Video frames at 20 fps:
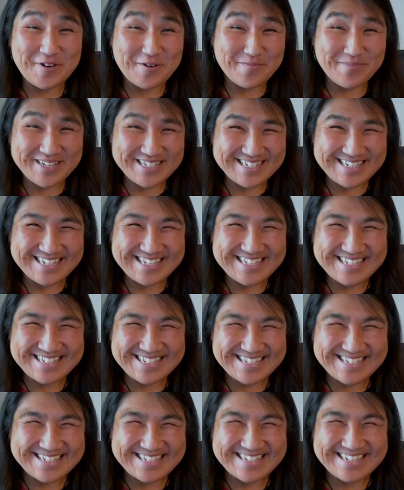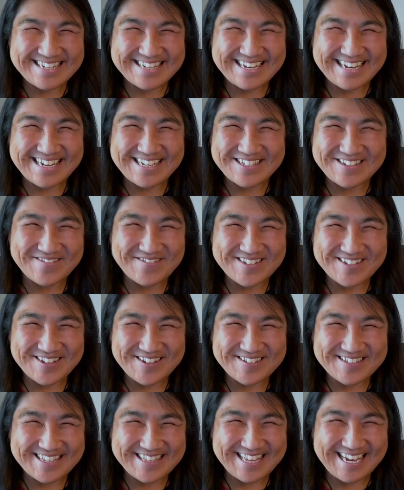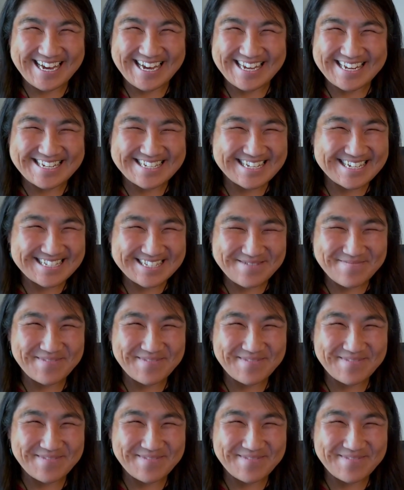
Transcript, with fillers: their business as a result of that. That's